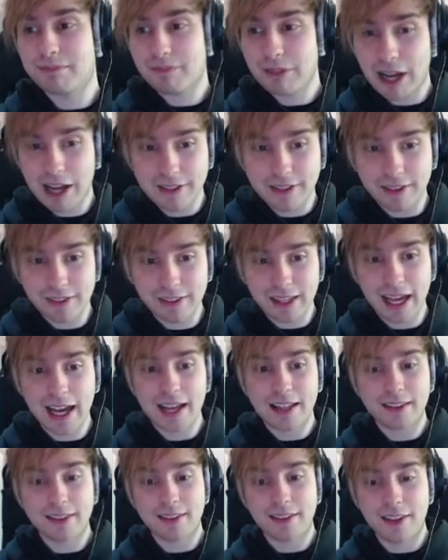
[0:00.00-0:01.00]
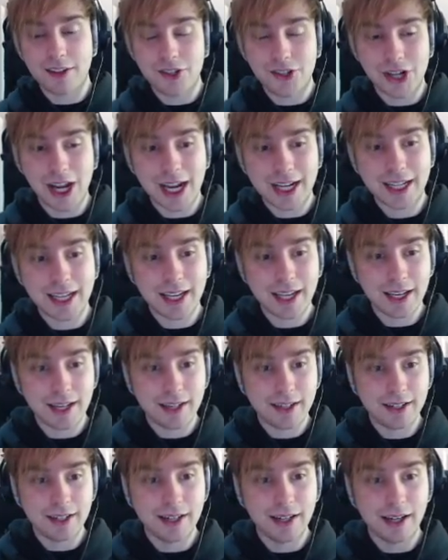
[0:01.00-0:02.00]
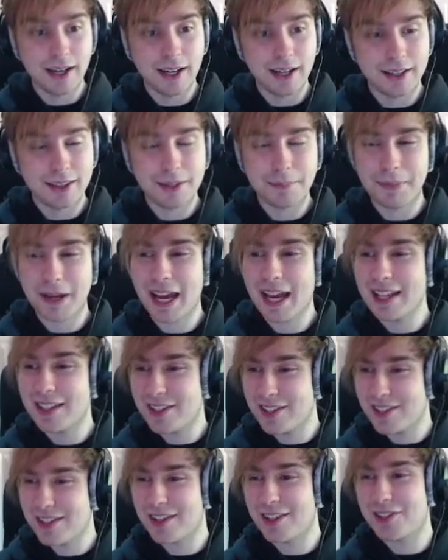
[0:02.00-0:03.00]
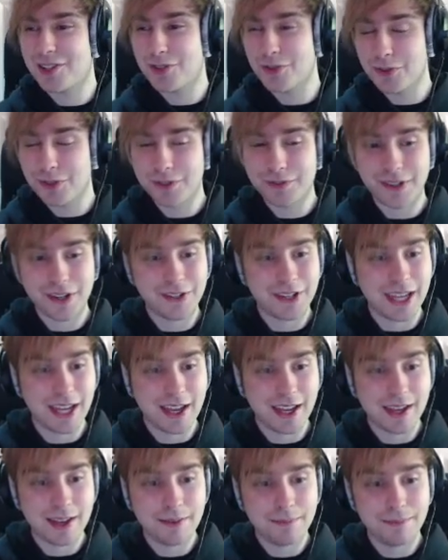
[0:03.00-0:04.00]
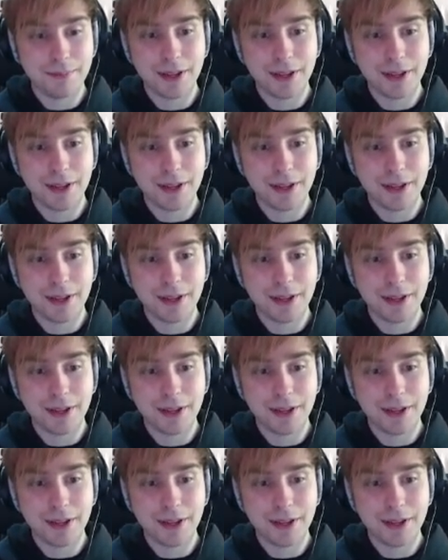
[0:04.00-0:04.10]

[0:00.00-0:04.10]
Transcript: other than that, the jacket, the pants are sort of okay,